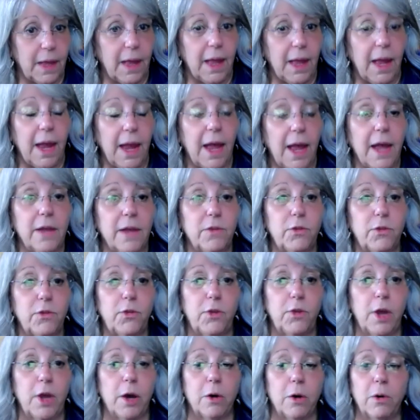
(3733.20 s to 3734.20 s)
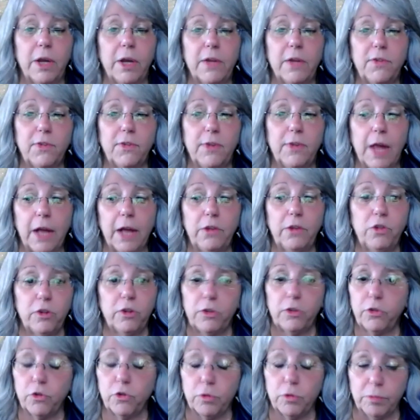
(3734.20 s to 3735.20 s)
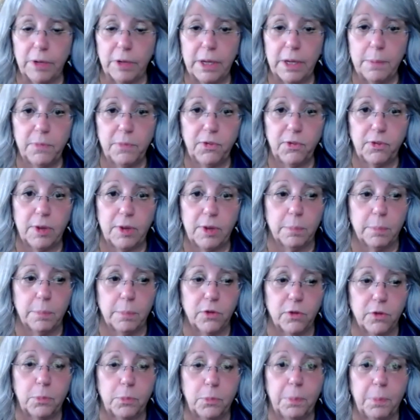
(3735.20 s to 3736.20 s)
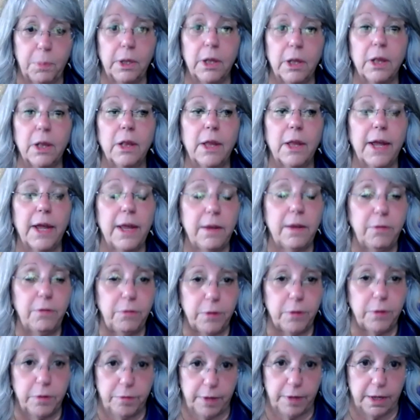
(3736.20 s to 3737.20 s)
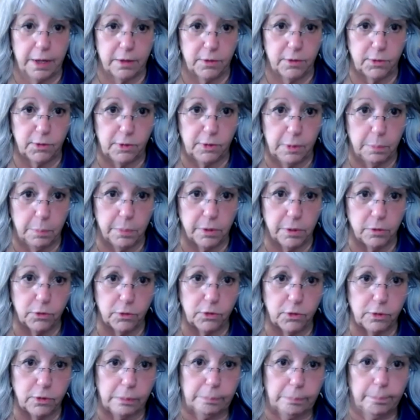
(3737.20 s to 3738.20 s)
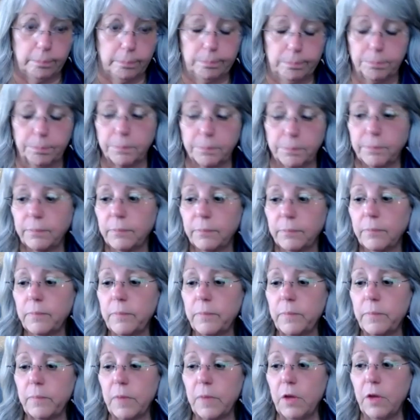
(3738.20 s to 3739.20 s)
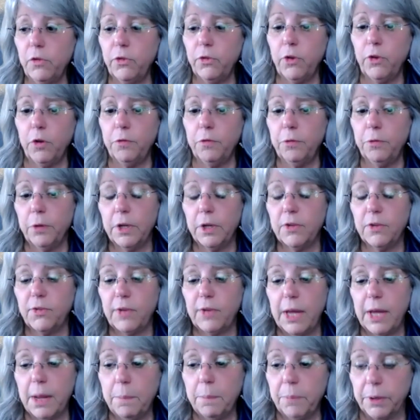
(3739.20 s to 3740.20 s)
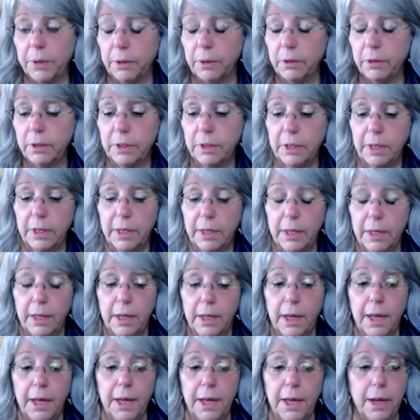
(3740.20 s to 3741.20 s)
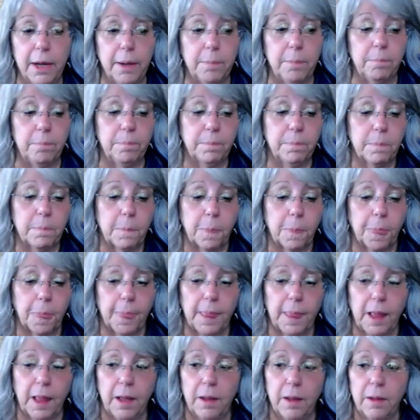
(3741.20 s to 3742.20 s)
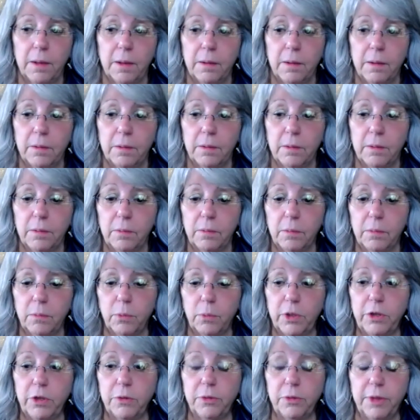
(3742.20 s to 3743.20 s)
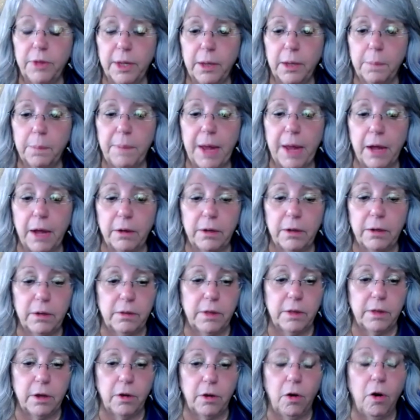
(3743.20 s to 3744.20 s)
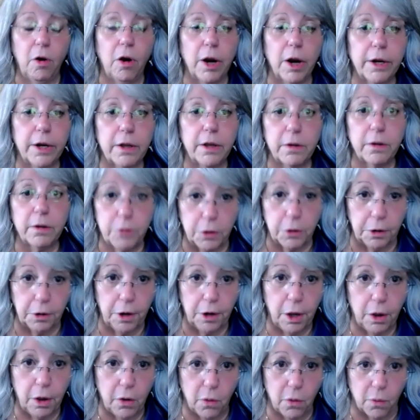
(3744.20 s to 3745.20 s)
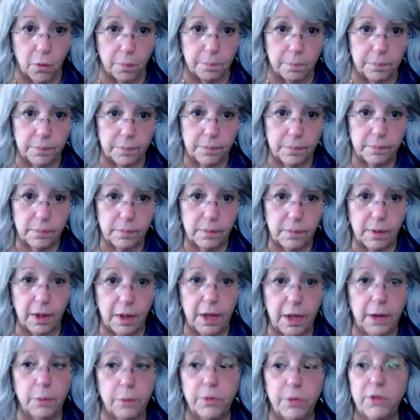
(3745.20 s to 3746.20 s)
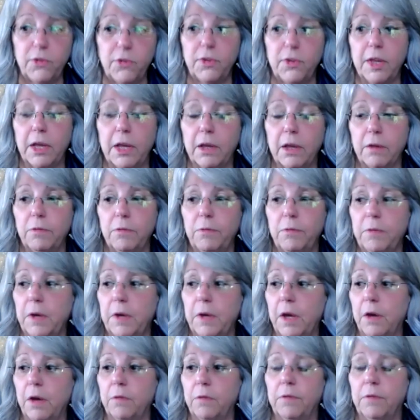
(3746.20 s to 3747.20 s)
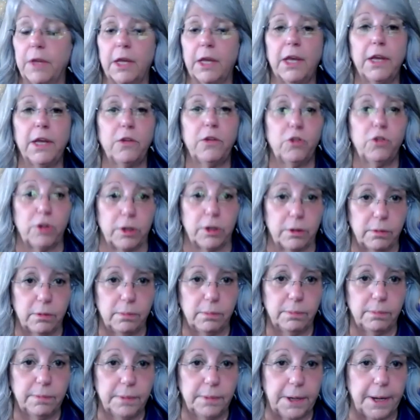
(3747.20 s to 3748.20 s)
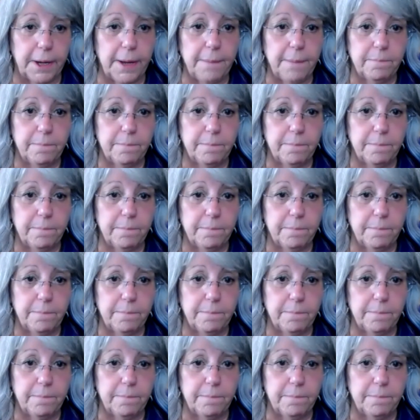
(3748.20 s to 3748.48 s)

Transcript: And so it's not just dream symbols, but life event symbols. So for example, when you think about the heart of your home, I always think of the kitchen, right?